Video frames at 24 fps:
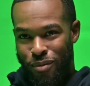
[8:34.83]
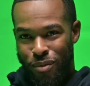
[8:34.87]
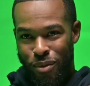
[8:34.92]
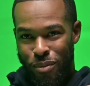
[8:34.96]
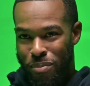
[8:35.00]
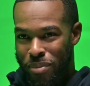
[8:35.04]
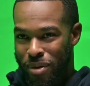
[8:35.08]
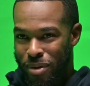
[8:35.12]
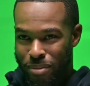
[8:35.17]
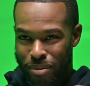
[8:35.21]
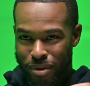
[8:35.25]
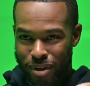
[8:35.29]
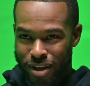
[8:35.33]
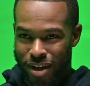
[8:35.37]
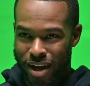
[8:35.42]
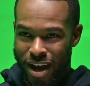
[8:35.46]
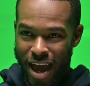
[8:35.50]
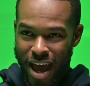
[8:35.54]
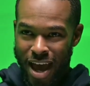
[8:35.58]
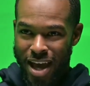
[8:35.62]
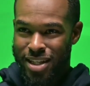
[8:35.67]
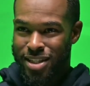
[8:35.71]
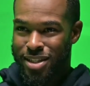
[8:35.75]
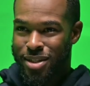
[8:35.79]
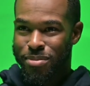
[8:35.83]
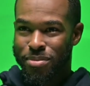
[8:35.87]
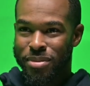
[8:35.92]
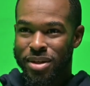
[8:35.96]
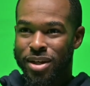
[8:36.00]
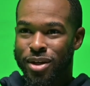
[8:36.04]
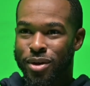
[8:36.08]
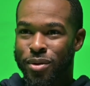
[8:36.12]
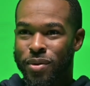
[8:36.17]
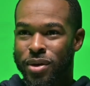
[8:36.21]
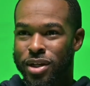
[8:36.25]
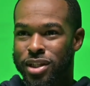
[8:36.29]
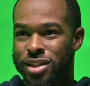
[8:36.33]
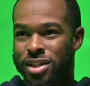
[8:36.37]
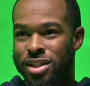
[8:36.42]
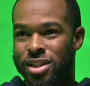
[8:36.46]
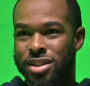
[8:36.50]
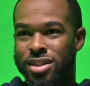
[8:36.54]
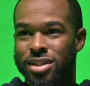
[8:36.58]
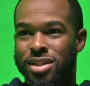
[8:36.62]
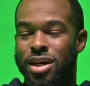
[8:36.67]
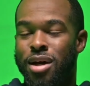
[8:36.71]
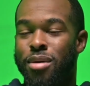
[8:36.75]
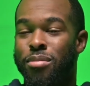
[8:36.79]
when people are asking me
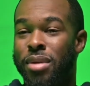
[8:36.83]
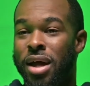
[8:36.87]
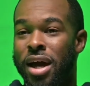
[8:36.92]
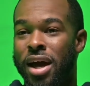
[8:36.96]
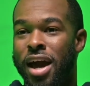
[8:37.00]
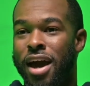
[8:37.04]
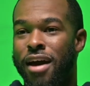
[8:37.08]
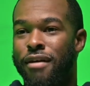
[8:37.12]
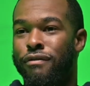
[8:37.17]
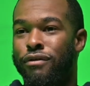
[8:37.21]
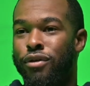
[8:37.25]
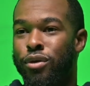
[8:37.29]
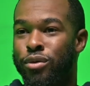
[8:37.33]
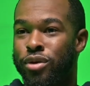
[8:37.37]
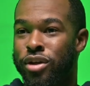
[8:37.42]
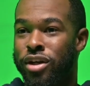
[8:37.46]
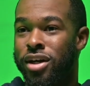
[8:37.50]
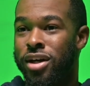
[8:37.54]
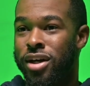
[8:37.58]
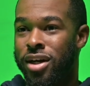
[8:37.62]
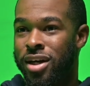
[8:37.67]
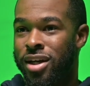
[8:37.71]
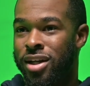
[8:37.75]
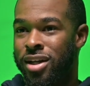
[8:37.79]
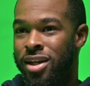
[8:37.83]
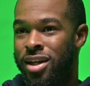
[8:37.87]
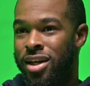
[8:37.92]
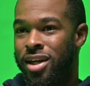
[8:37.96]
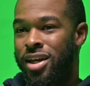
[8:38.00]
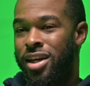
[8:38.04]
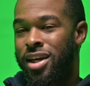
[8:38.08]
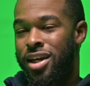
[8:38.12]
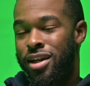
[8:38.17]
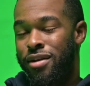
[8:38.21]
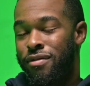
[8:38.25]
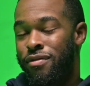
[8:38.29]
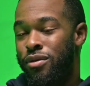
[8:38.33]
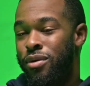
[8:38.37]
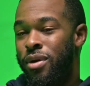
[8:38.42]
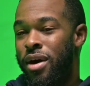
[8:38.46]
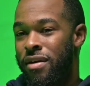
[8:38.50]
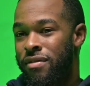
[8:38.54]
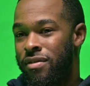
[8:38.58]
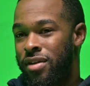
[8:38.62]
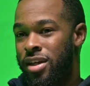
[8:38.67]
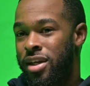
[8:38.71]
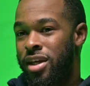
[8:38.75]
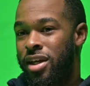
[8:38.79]
questions, I'm like, have you done? And if you
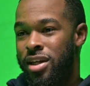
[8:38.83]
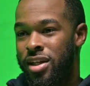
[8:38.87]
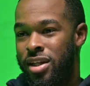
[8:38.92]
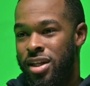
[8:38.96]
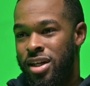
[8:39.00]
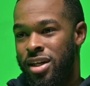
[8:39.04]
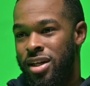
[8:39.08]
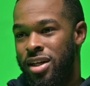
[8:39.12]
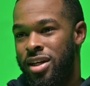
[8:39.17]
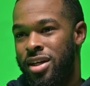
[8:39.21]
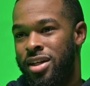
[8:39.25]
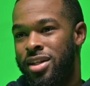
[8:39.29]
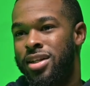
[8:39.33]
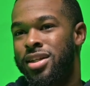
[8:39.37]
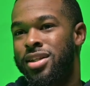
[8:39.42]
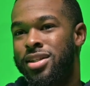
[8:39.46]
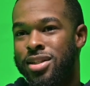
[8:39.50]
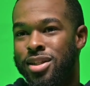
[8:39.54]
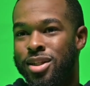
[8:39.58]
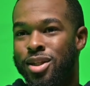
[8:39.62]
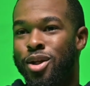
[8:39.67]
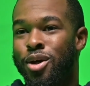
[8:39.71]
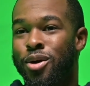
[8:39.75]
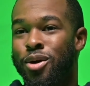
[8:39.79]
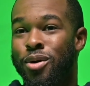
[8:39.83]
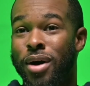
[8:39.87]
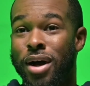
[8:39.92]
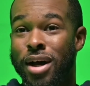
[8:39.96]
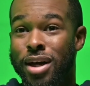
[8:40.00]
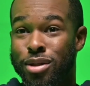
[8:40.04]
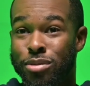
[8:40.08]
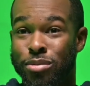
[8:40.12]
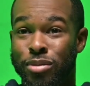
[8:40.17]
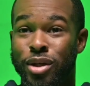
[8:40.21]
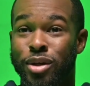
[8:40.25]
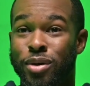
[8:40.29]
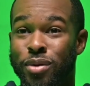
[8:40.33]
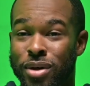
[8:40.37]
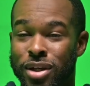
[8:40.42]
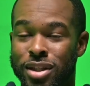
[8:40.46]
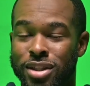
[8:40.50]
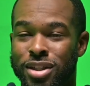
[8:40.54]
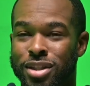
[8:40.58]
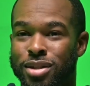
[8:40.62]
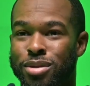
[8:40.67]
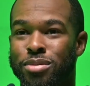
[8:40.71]
haven't yet done, don't ask me questions,